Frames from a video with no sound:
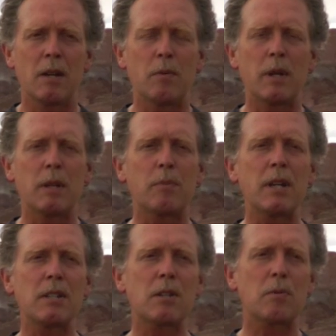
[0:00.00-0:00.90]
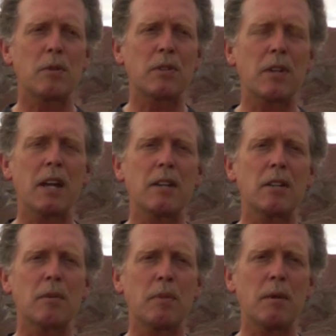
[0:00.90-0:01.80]
when the priest would say to
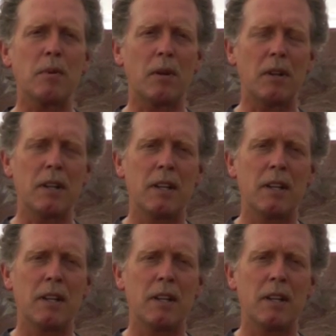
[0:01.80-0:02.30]
the people,